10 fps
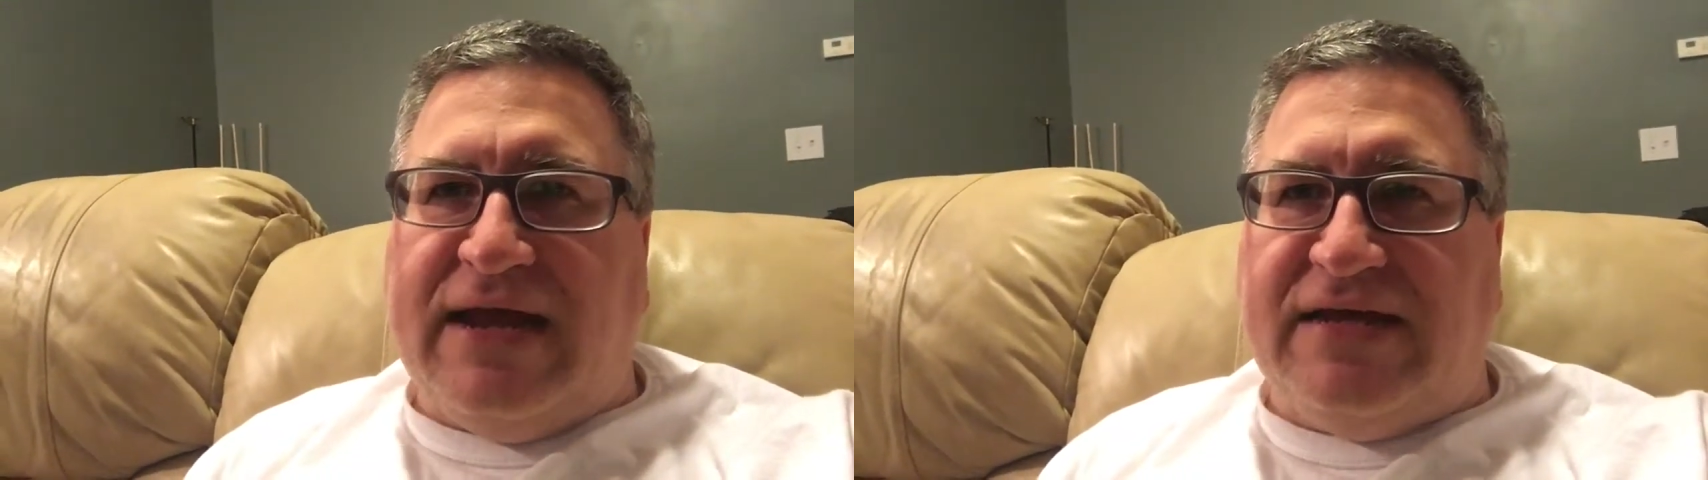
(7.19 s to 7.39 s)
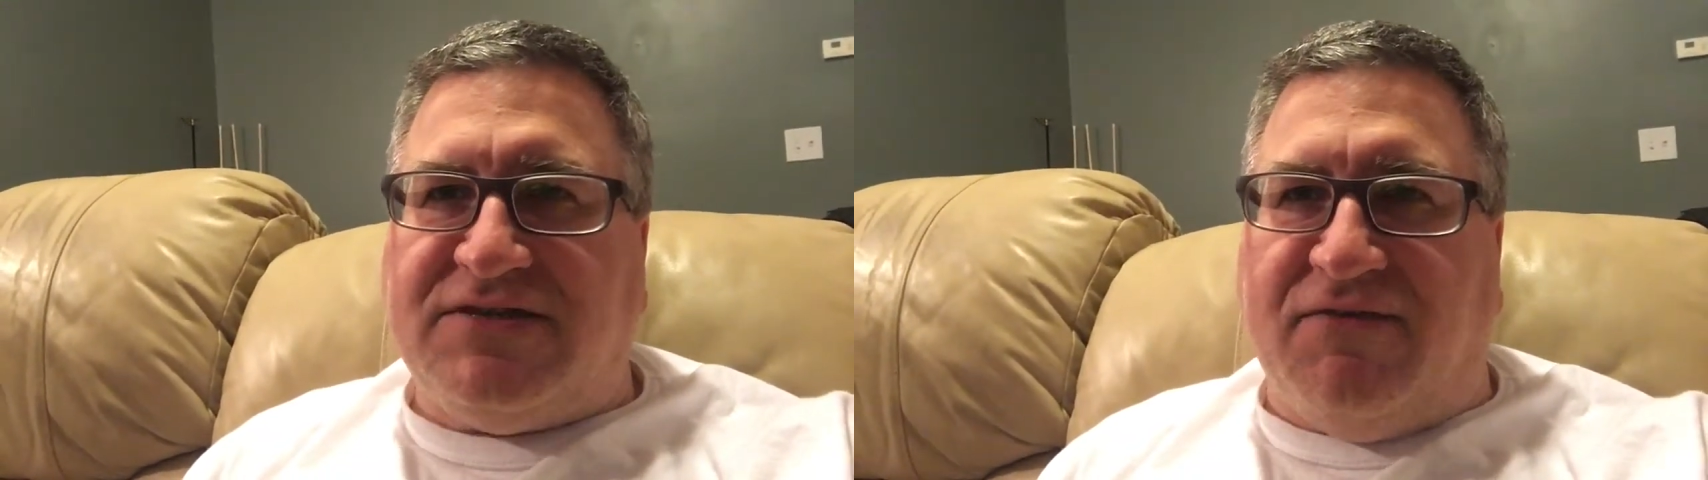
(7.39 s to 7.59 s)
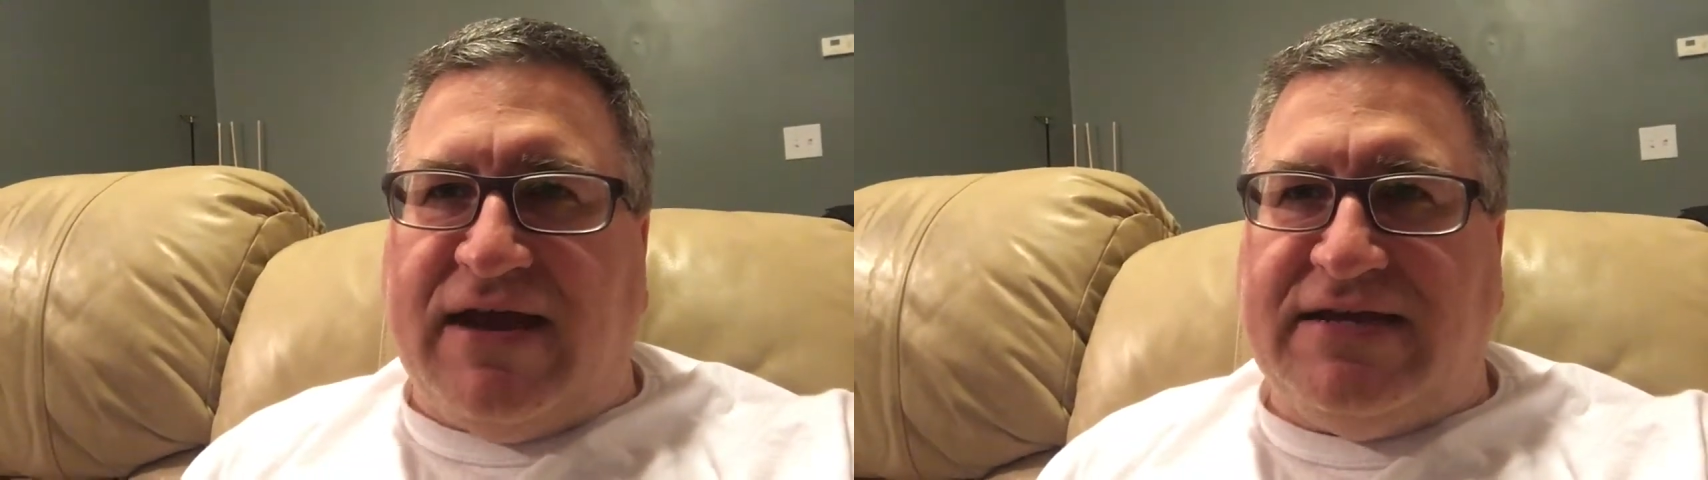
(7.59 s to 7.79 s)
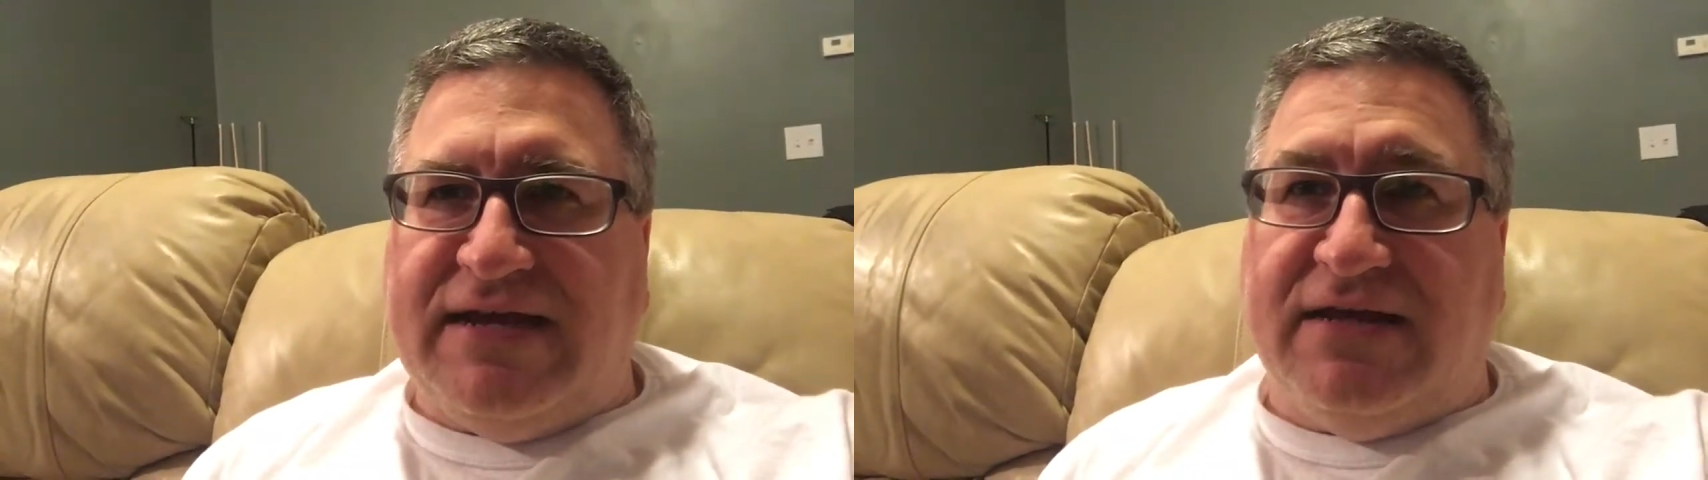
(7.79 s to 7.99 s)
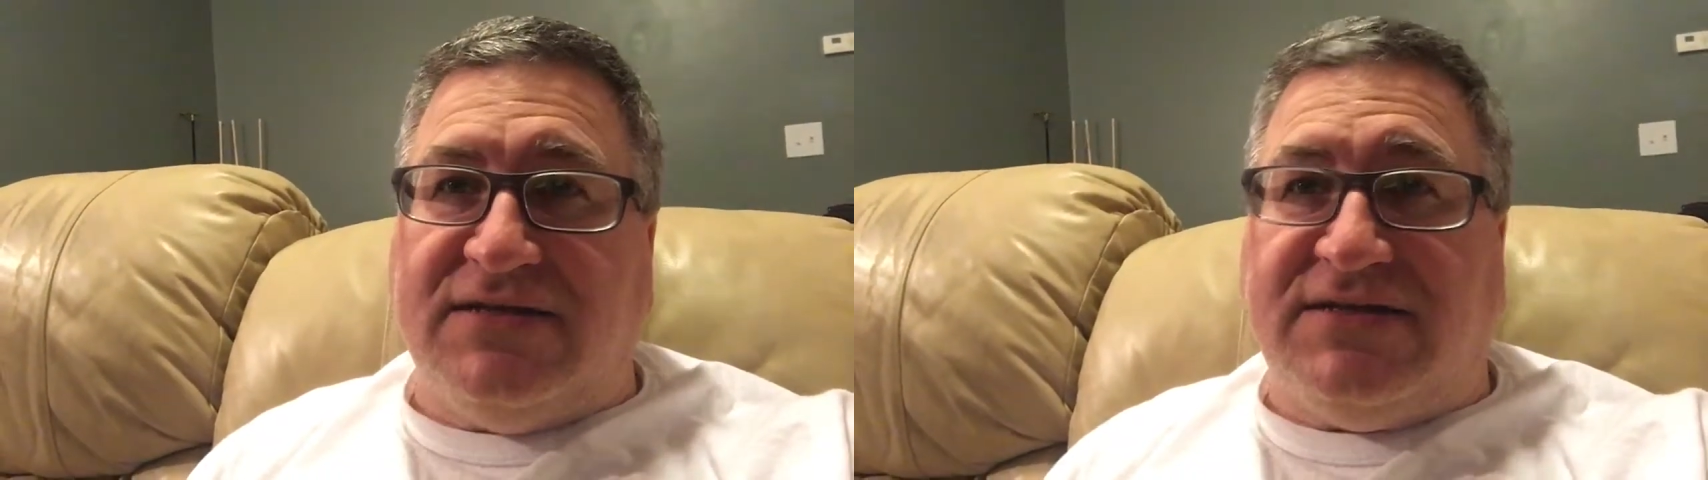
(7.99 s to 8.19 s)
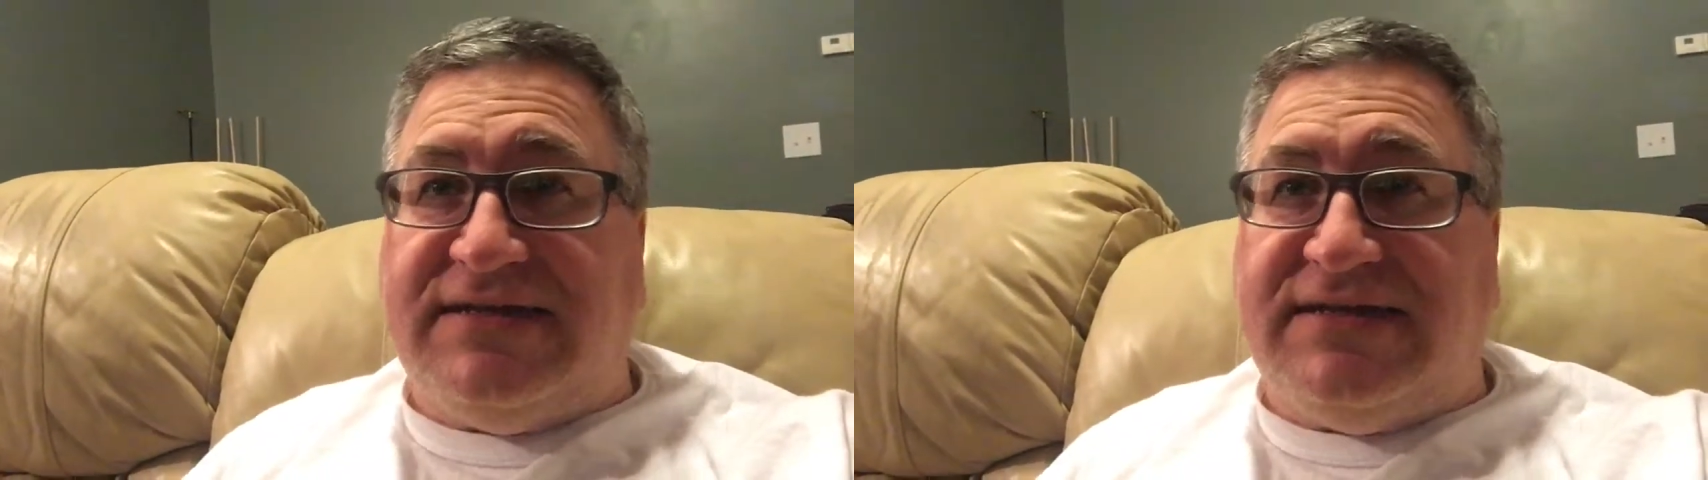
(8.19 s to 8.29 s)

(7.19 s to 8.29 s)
Days of Ideas,